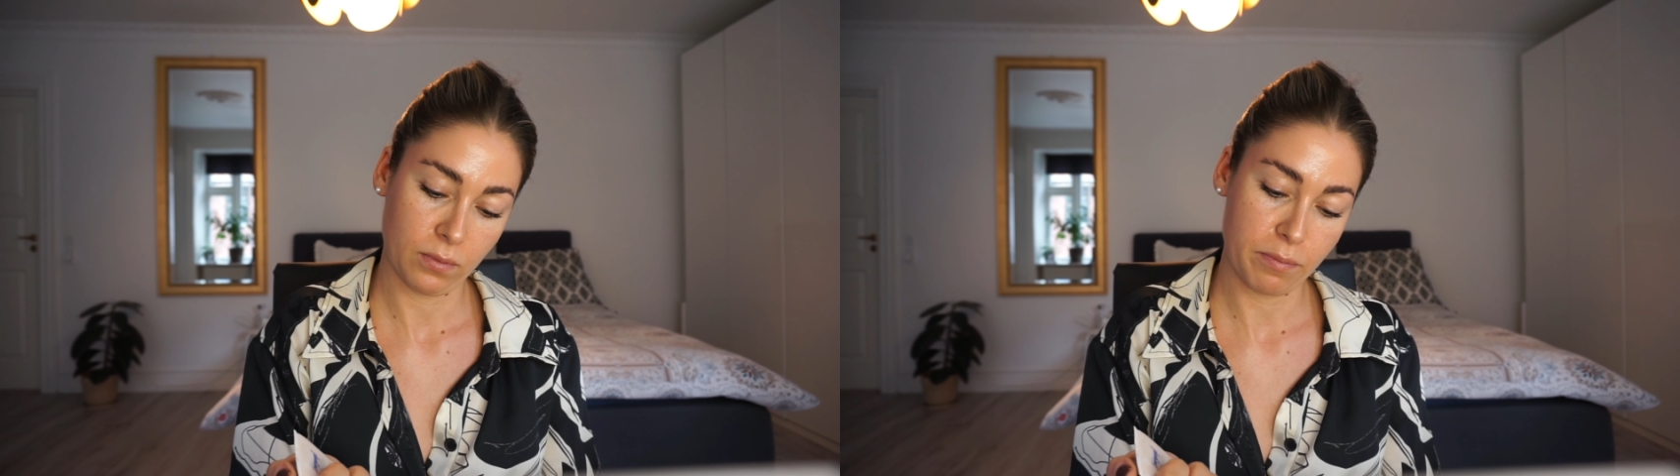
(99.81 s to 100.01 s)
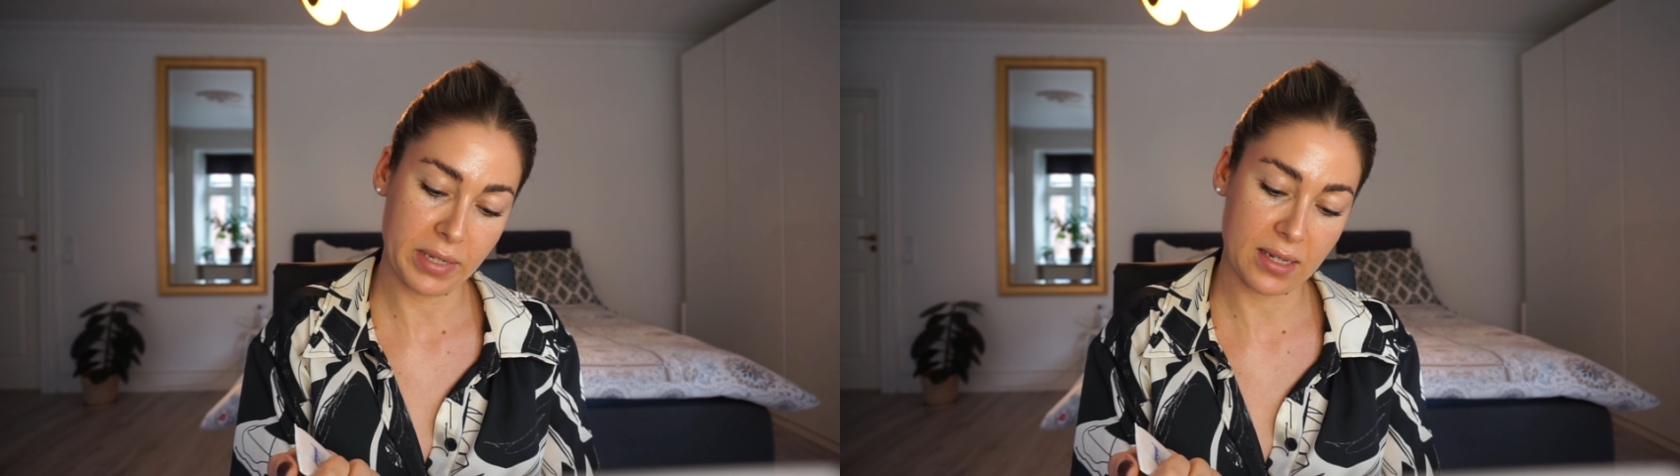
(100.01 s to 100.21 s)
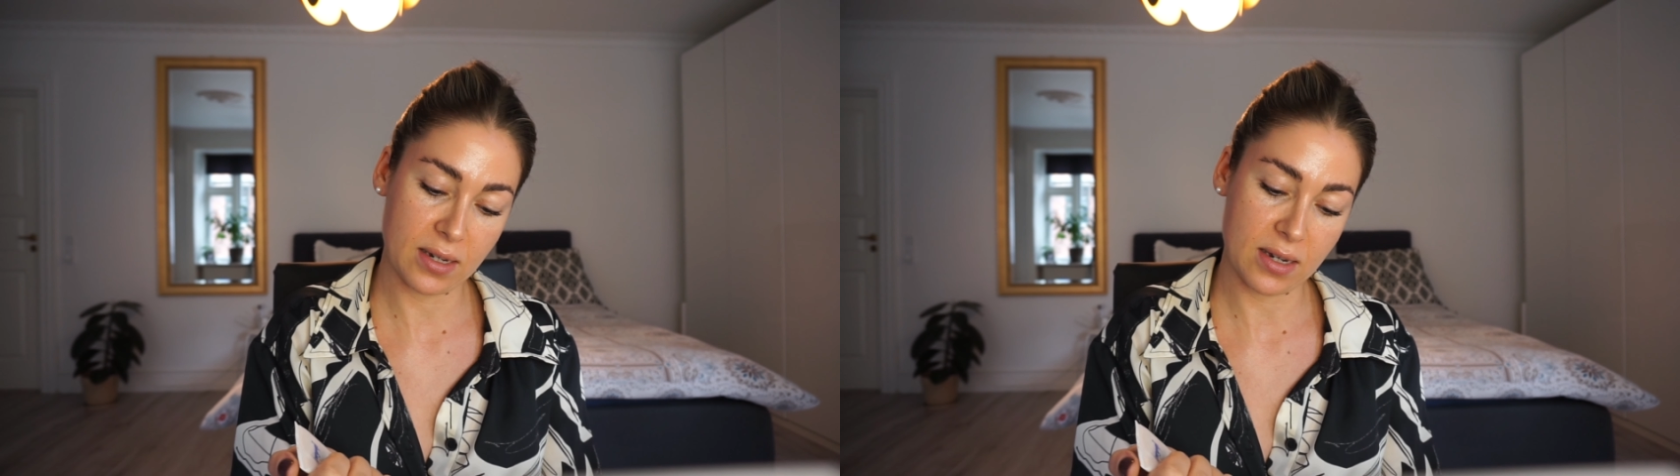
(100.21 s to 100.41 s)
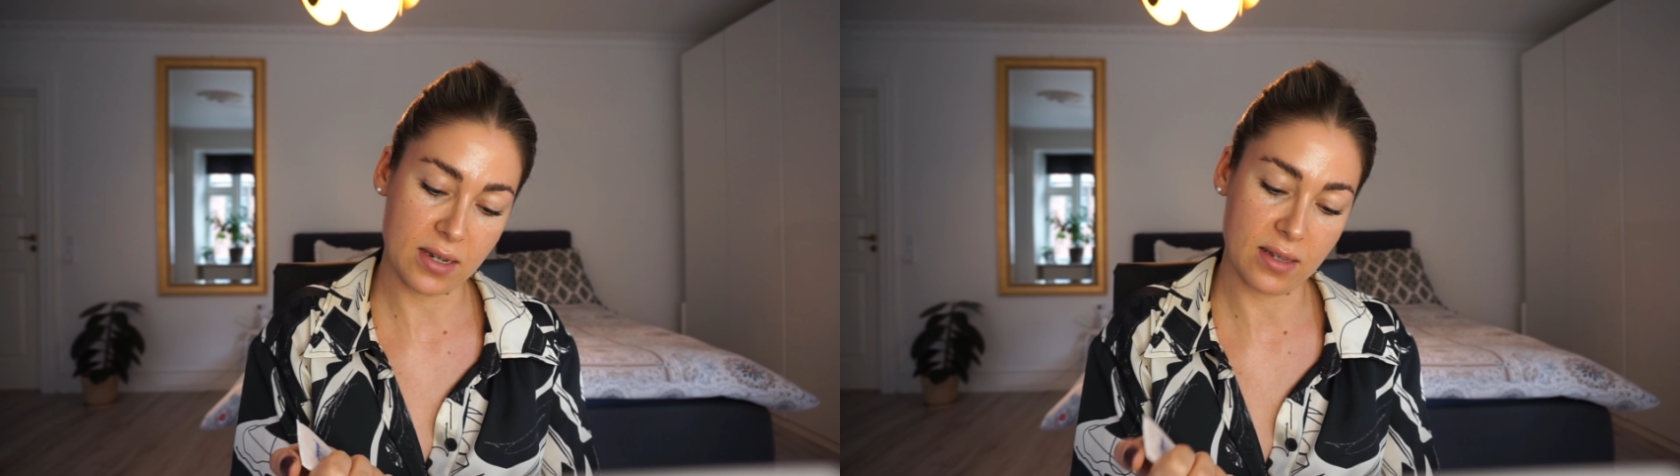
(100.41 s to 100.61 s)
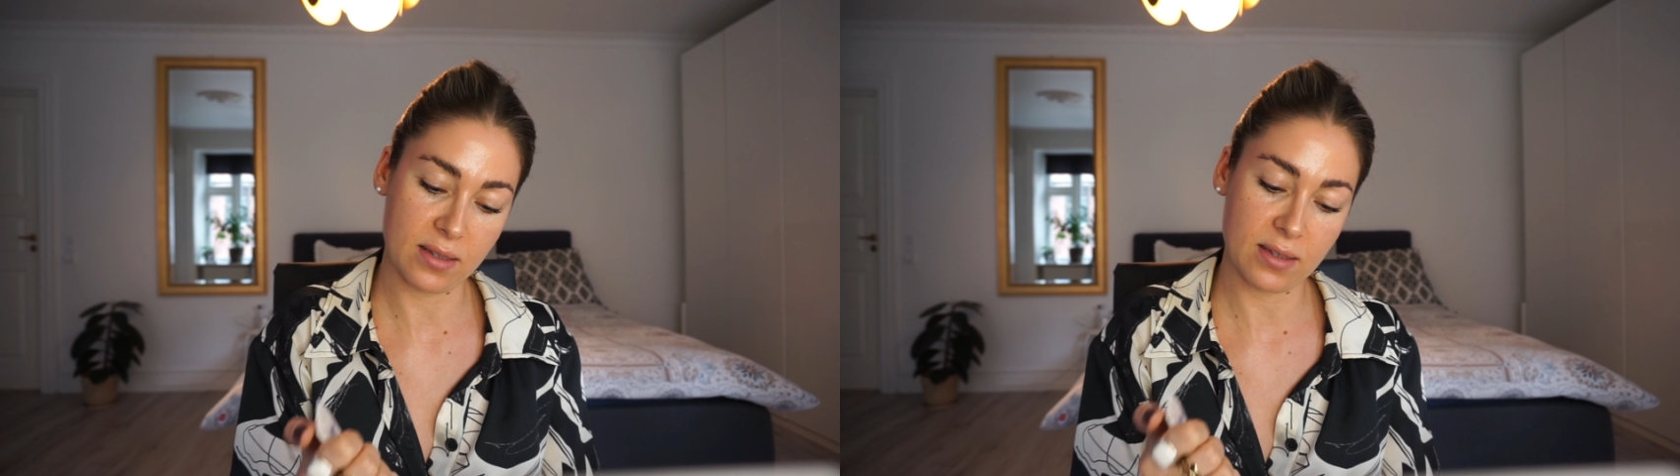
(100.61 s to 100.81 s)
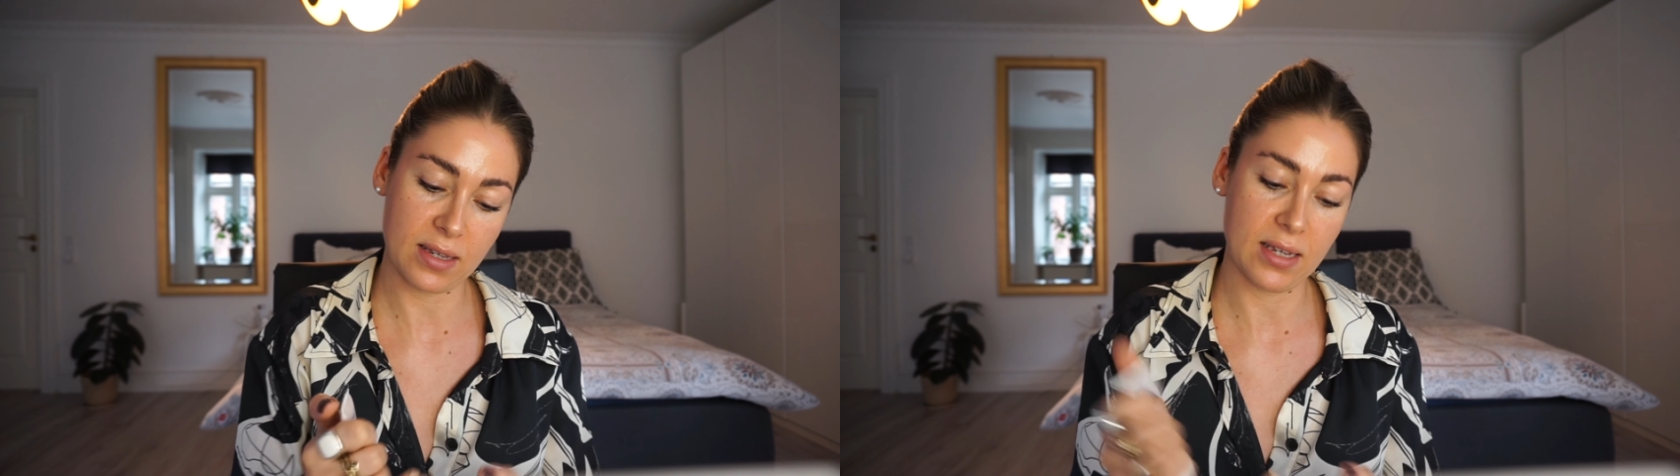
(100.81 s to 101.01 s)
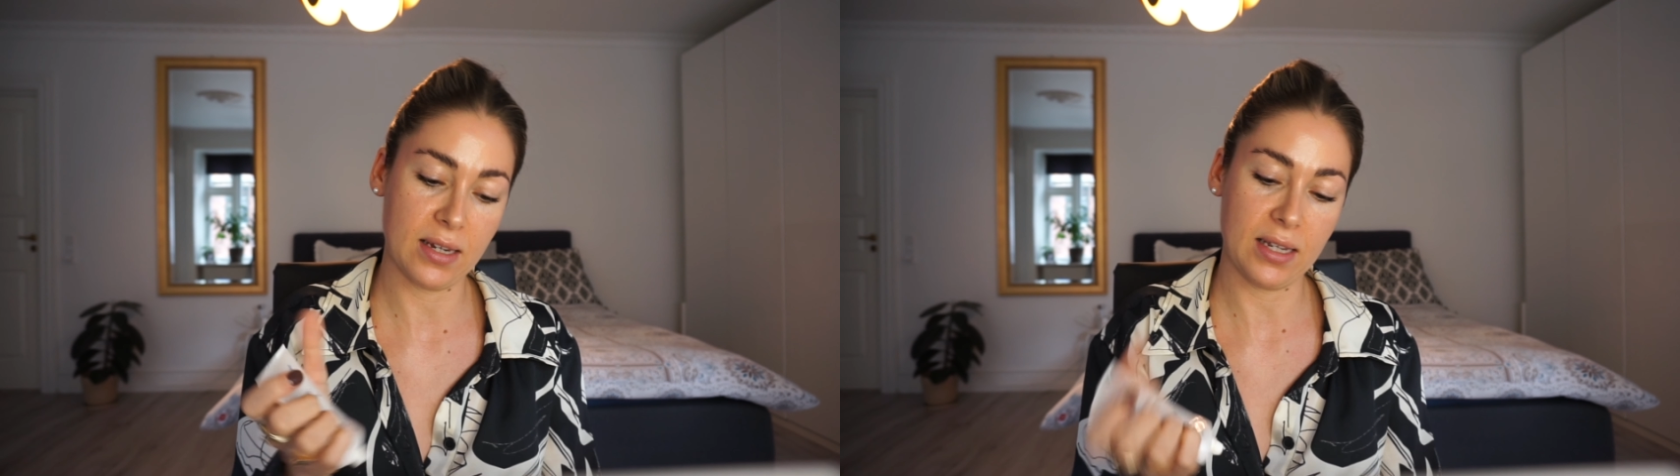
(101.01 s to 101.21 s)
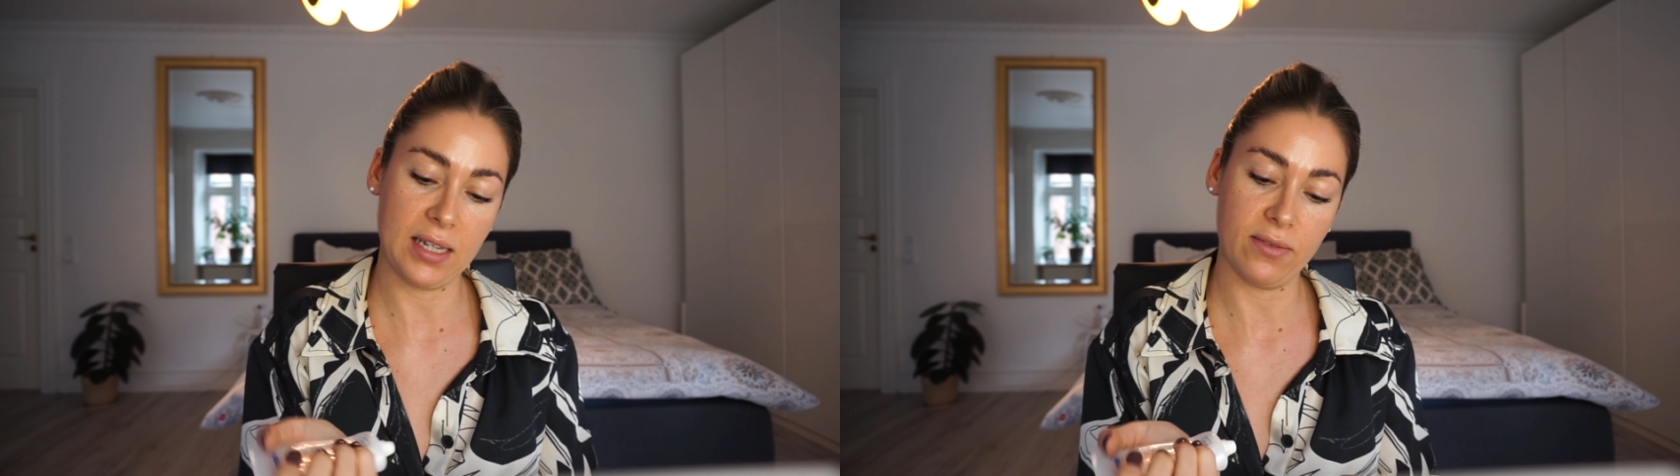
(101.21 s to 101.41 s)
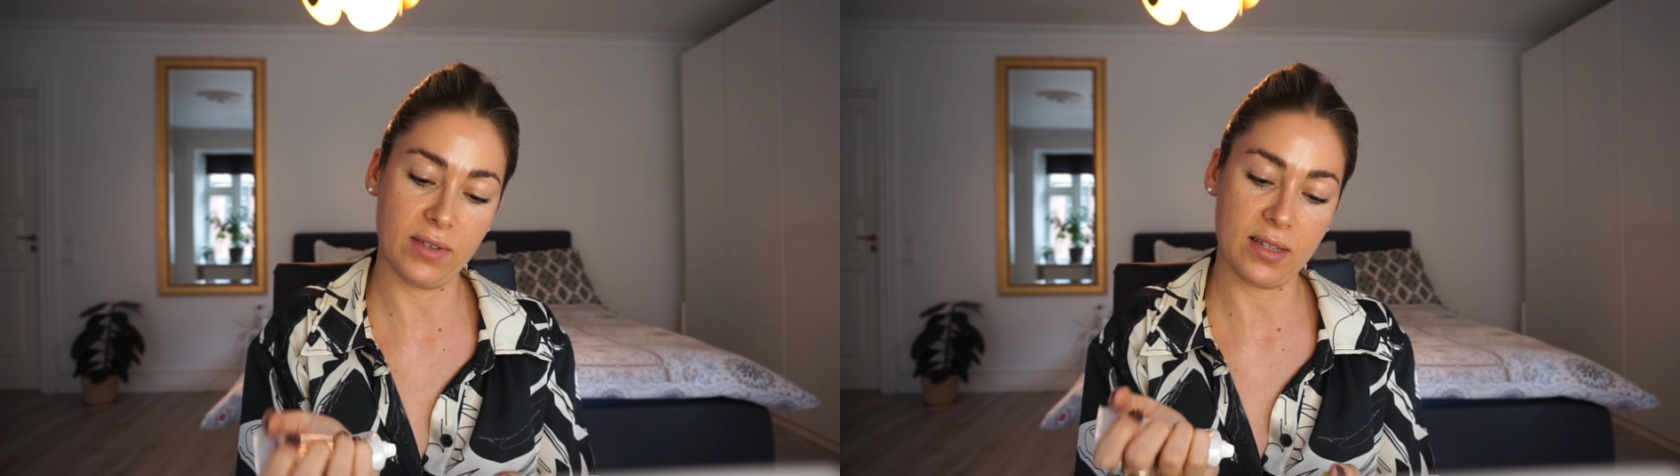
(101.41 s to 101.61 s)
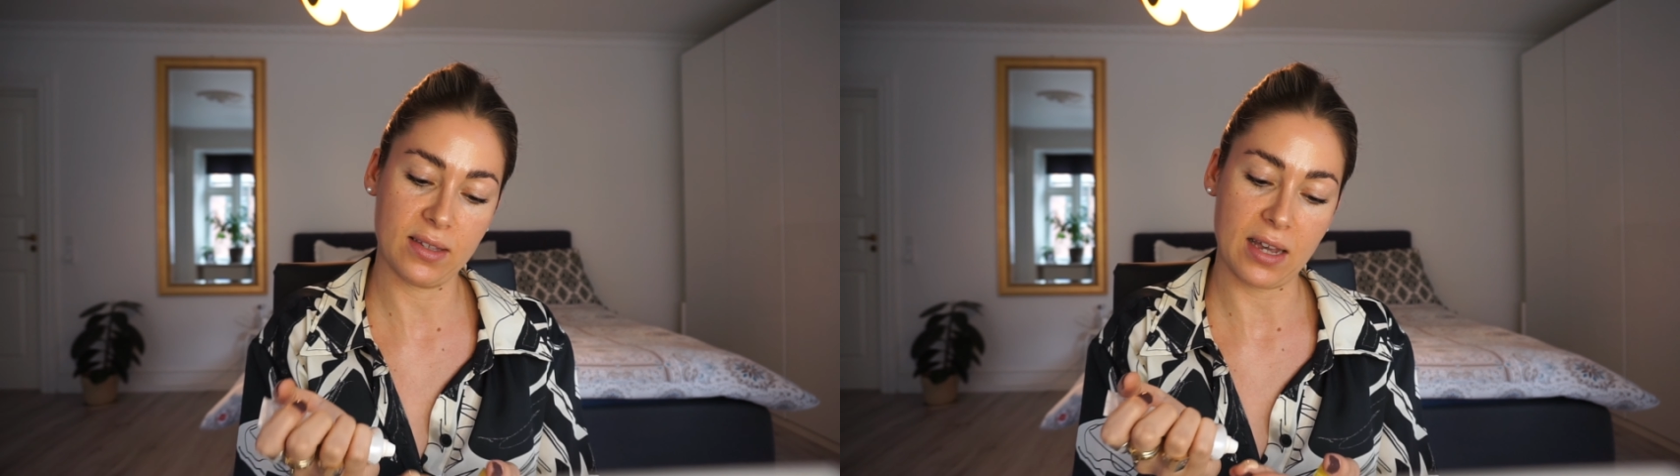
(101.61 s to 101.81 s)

Because it evens